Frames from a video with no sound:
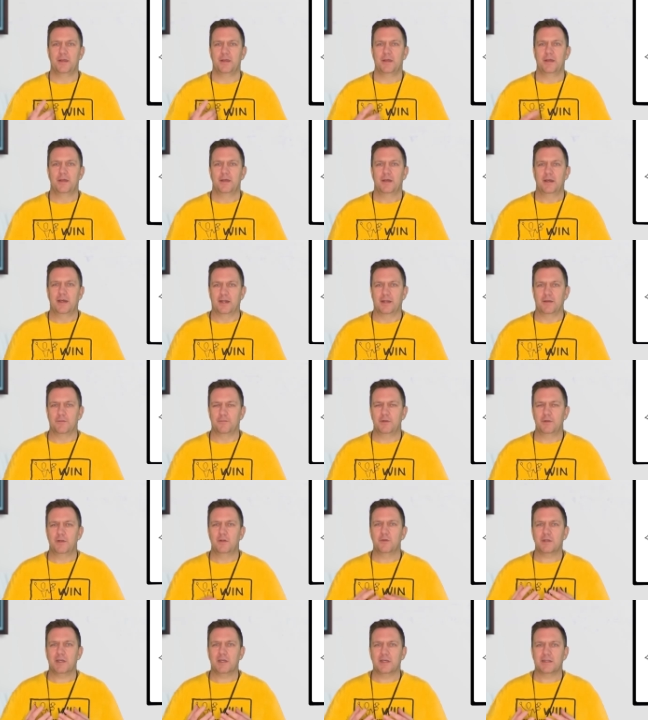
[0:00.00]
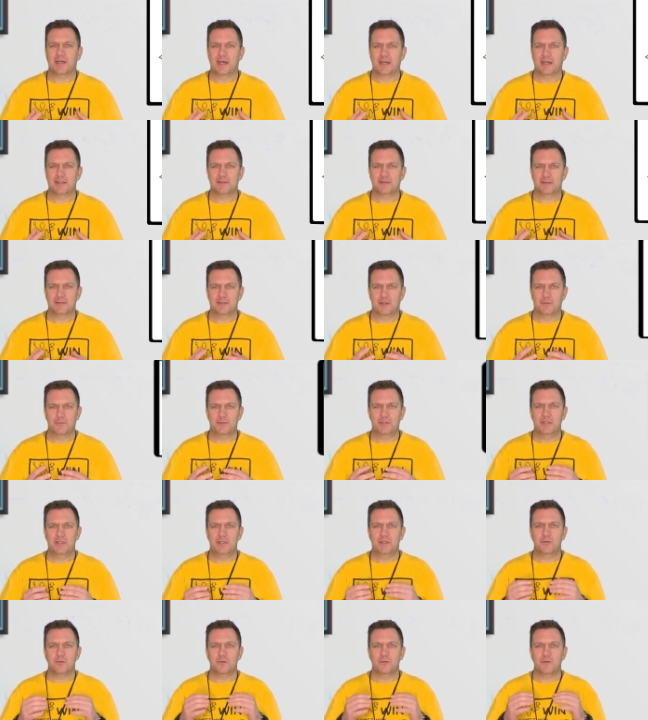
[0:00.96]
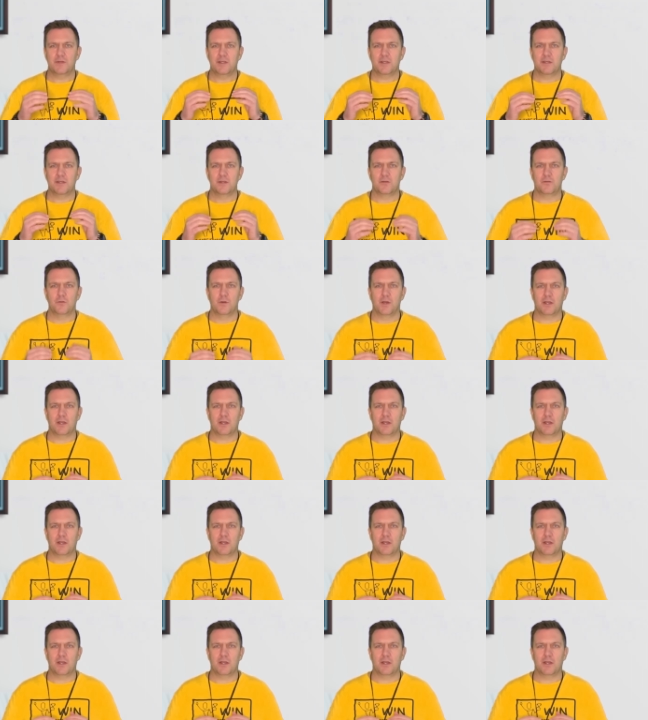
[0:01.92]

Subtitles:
And if we look at that, then we need to take into